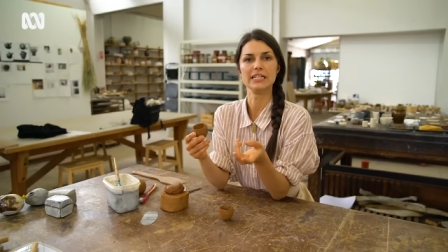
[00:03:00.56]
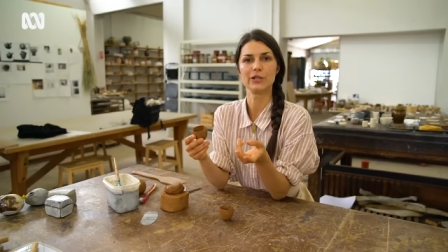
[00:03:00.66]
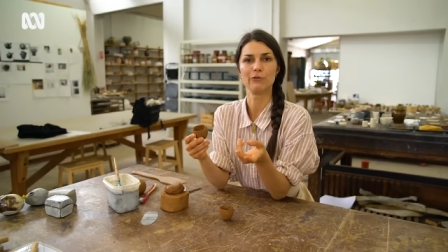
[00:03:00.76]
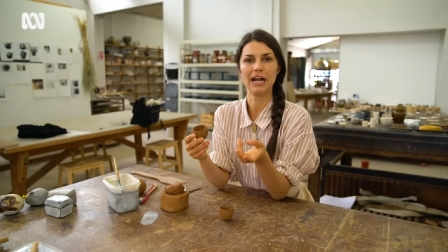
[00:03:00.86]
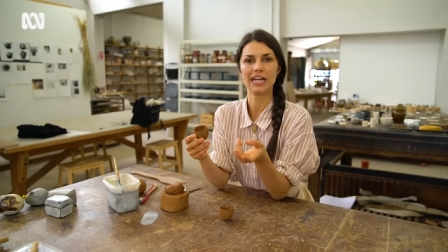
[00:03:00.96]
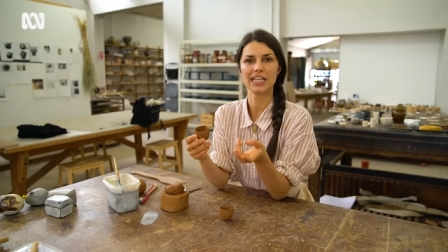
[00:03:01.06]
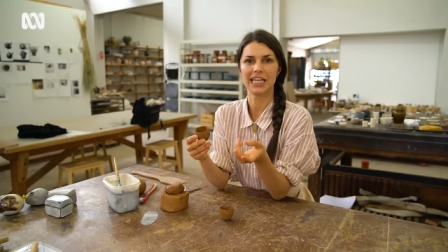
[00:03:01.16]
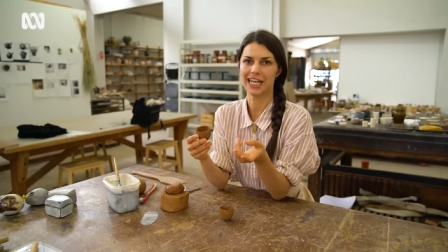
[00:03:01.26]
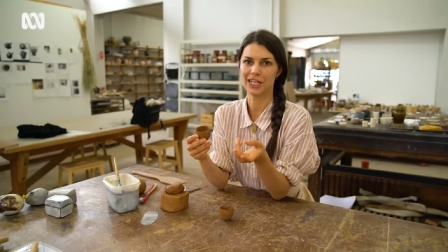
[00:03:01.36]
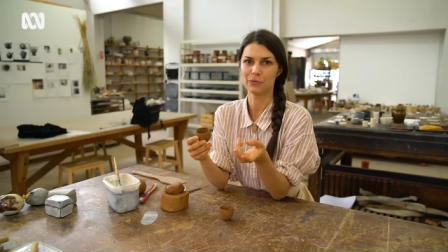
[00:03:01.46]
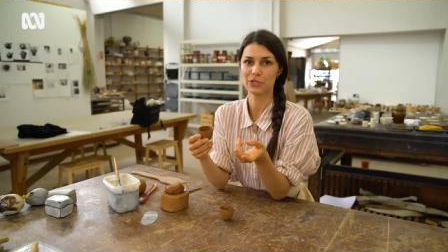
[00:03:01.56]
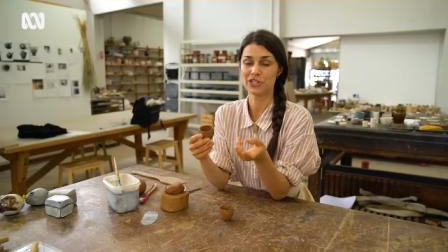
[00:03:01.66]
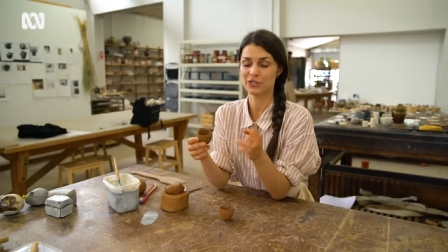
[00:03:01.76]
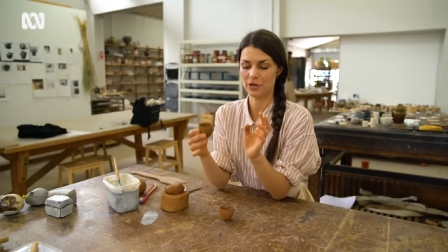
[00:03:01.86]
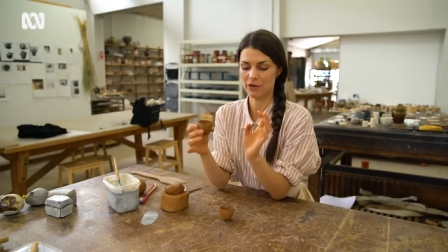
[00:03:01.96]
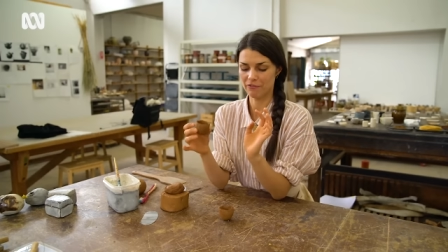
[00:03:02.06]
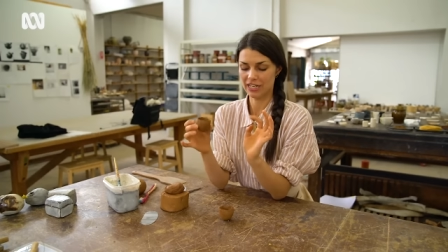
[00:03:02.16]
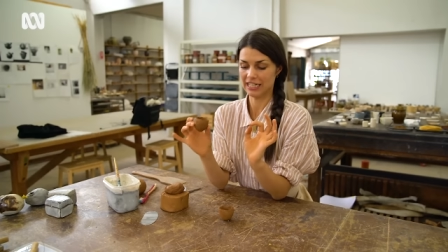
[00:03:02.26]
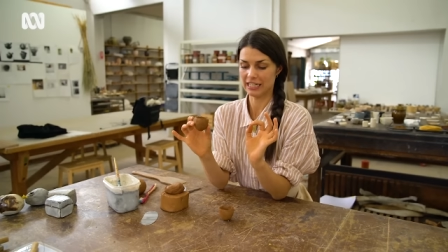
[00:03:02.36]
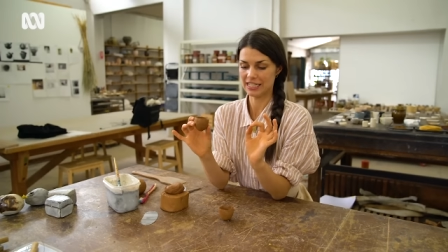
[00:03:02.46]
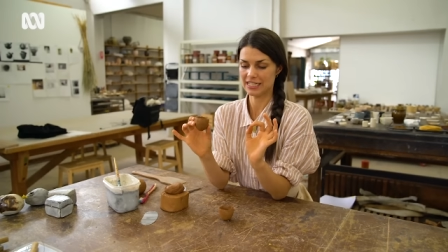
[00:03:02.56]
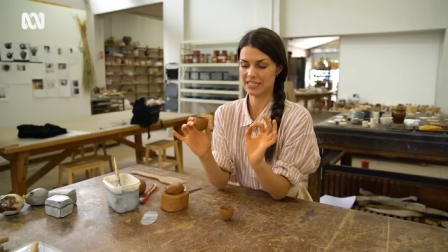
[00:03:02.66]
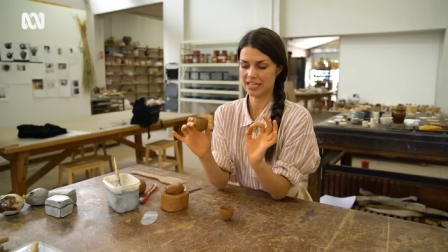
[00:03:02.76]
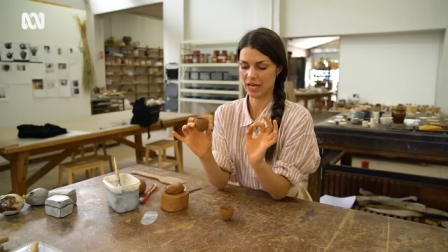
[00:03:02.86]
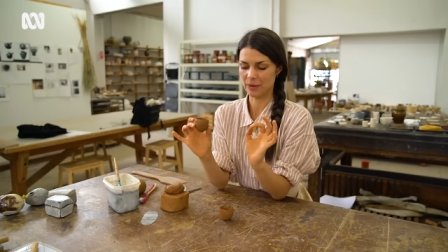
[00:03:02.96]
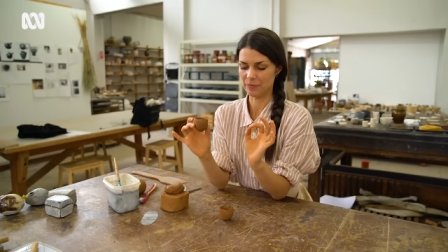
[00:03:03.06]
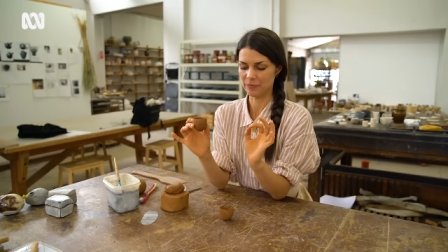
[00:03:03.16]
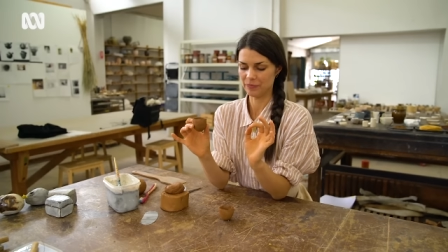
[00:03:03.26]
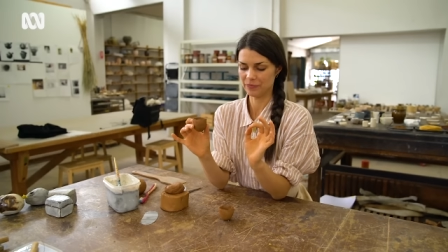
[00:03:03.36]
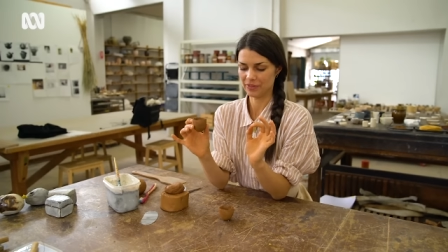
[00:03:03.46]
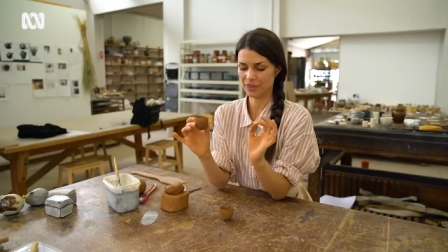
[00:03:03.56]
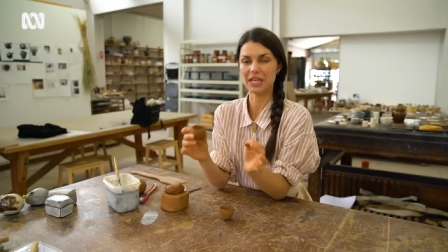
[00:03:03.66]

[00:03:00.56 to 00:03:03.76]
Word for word: until right at the end, which is a really nice um,